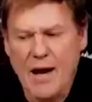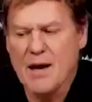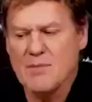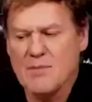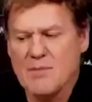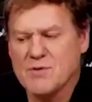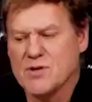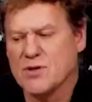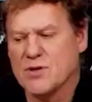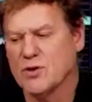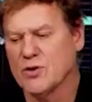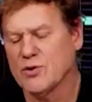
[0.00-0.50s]

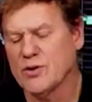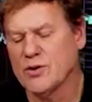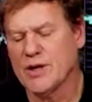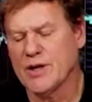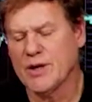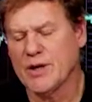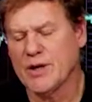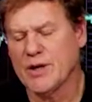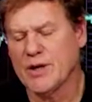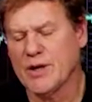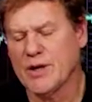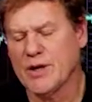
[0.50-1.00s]

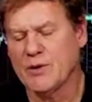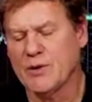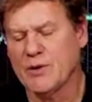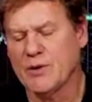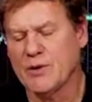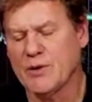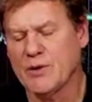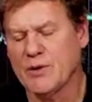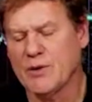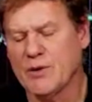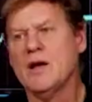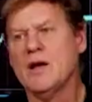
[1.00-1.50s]
absolutely. Well,
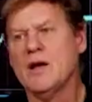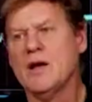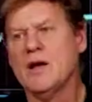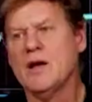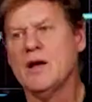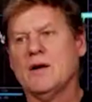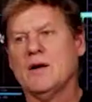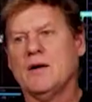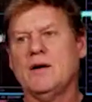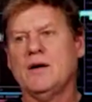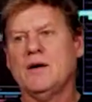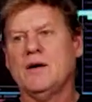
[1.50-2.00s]

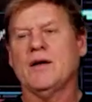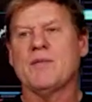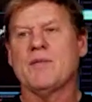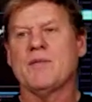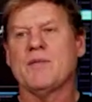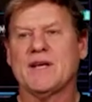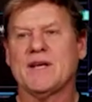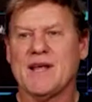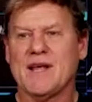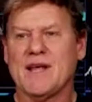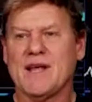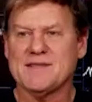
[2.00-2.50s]

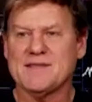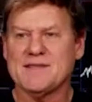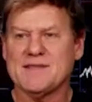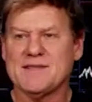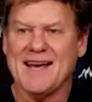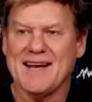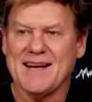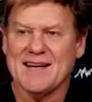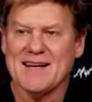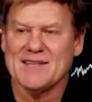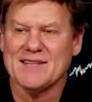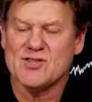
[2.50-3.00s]
I mean, that's
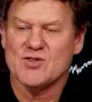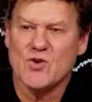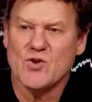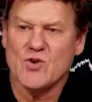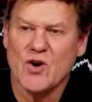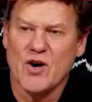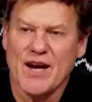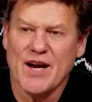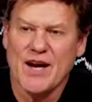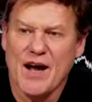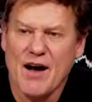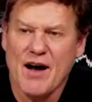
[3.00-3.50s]
again a
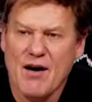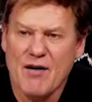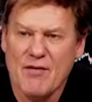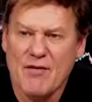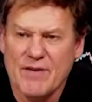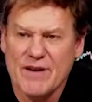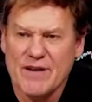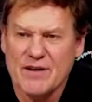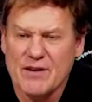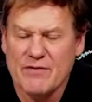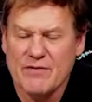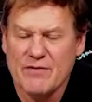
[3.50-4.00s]
story
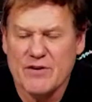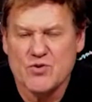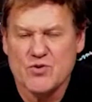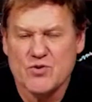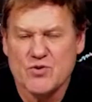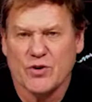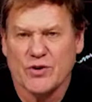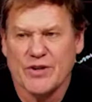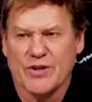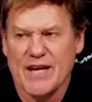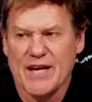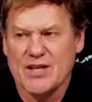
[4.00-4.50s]
of
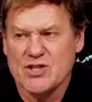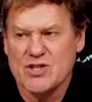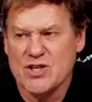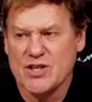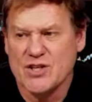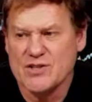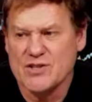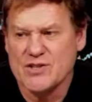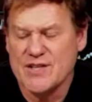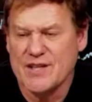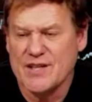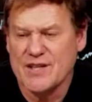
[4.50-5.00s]
individual
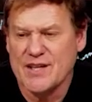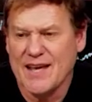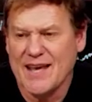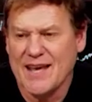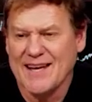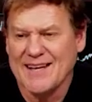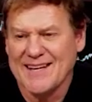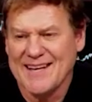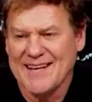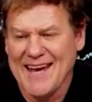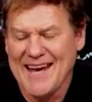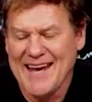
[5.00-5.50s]
nations.
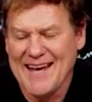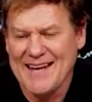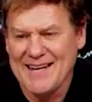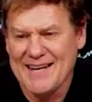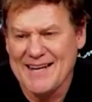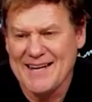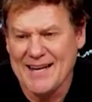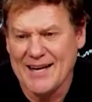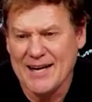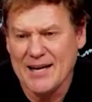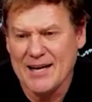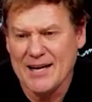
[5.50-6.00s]
In
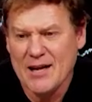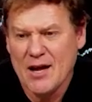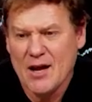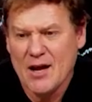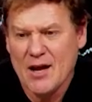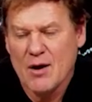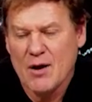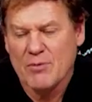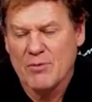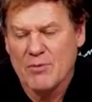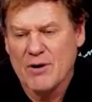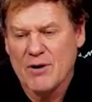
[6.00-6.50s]
Canada,
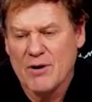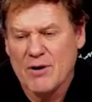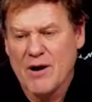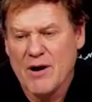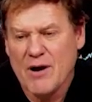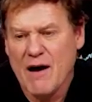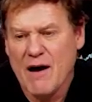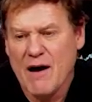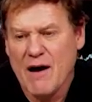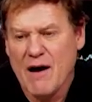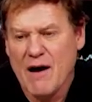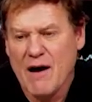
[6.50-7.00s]

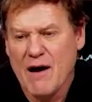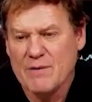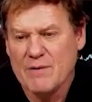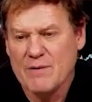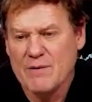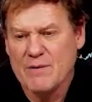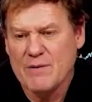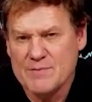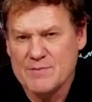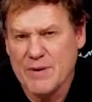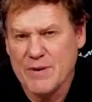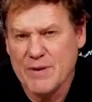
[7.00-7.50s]

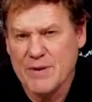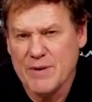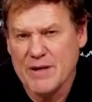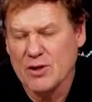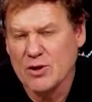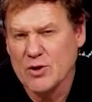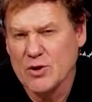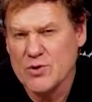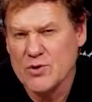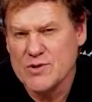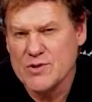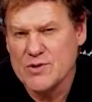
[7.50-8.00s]
profitability has been
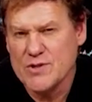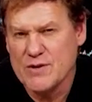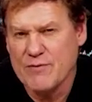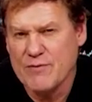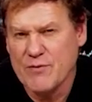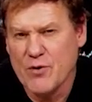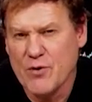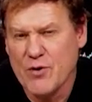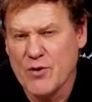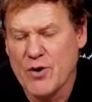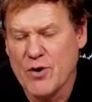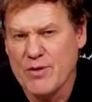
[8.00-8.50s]
elusive
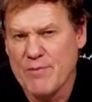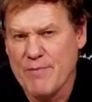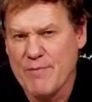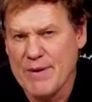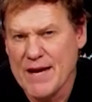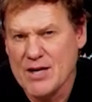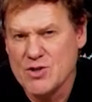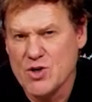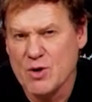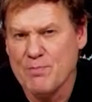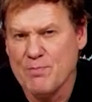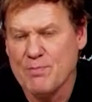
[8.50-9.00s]
for the
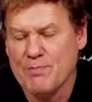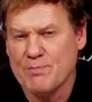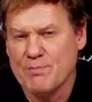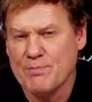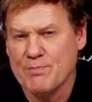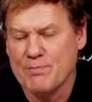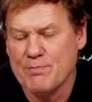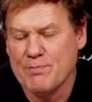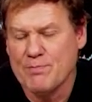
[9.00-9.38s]
major